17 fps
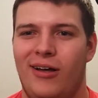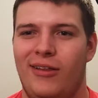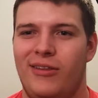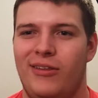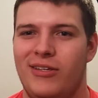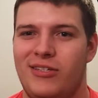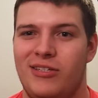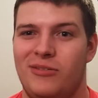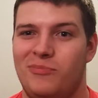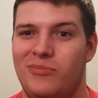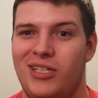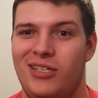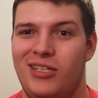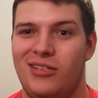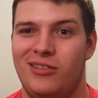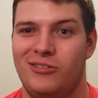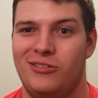This is
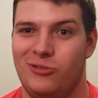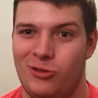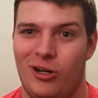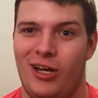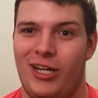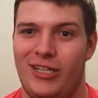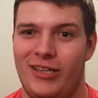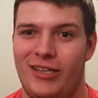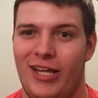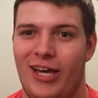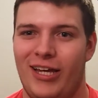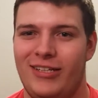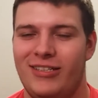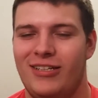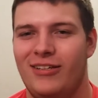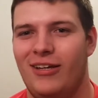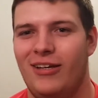me trying
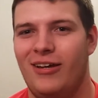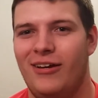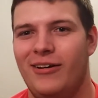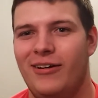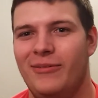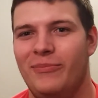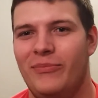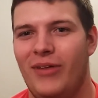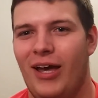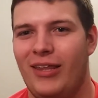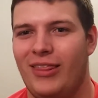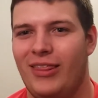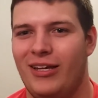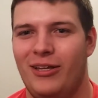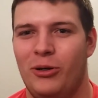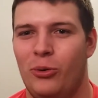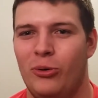that. I
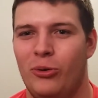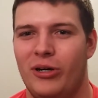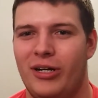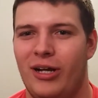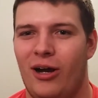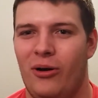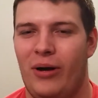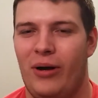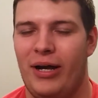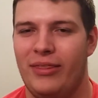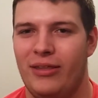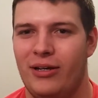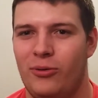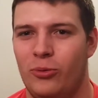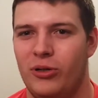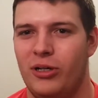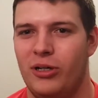think it'll work out. I
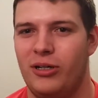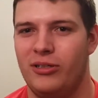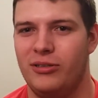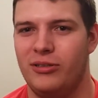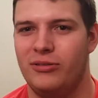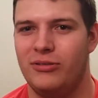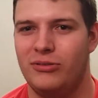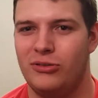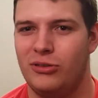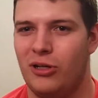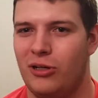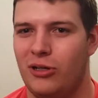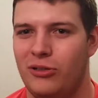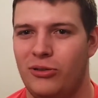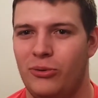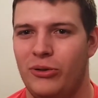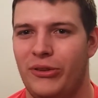think we're gonna
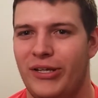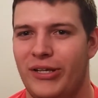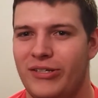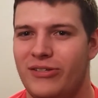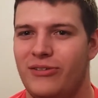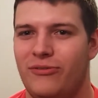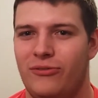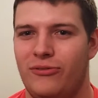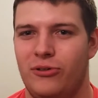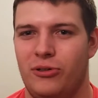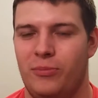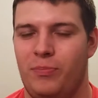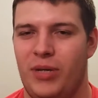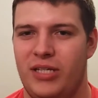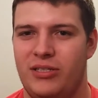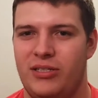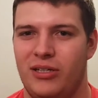start doing this for
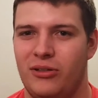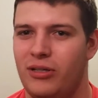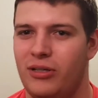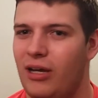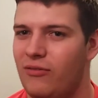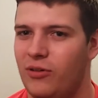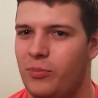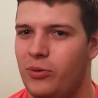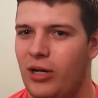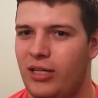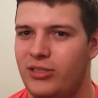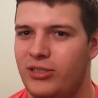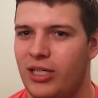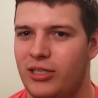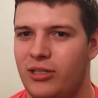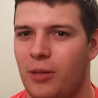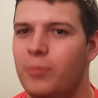basically every
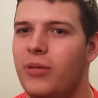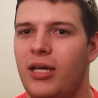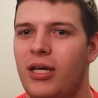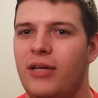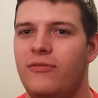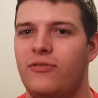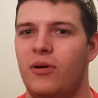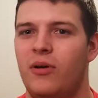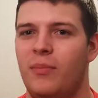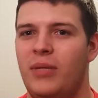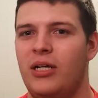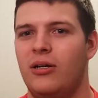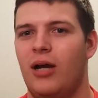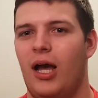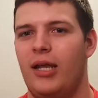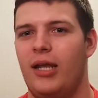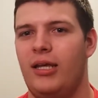project update from
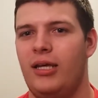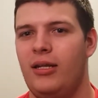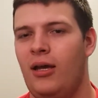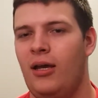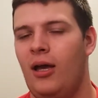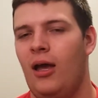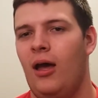here on in.